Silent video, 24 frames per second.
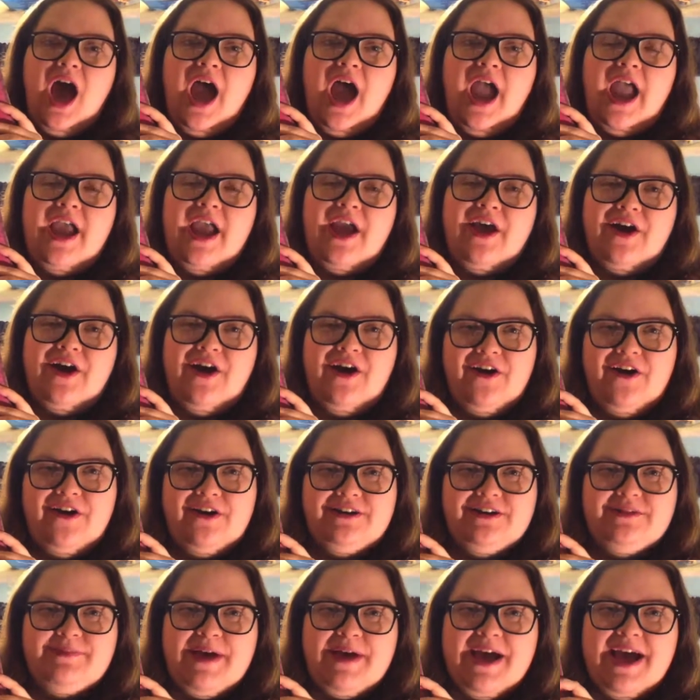a
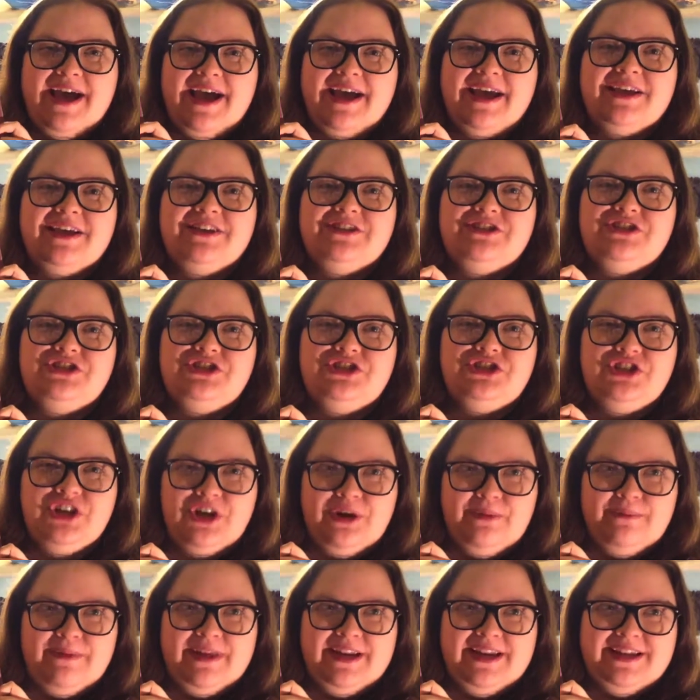hardback
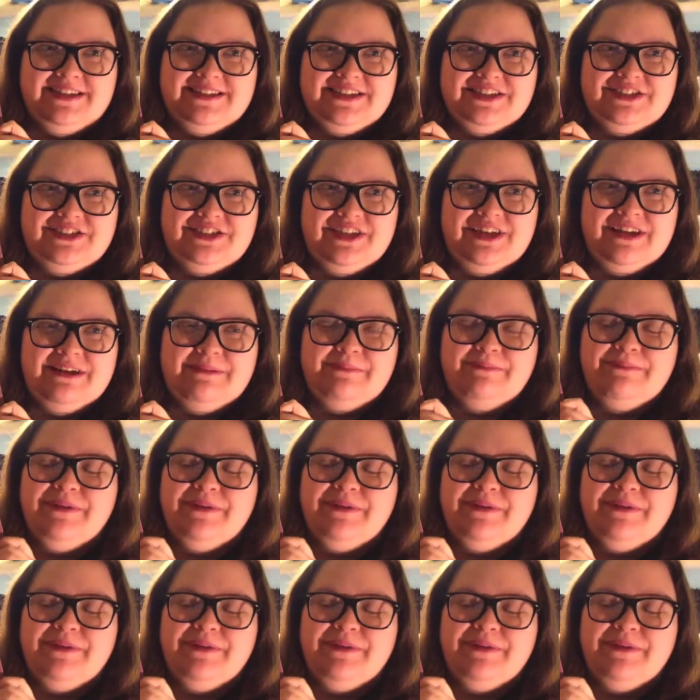German edition.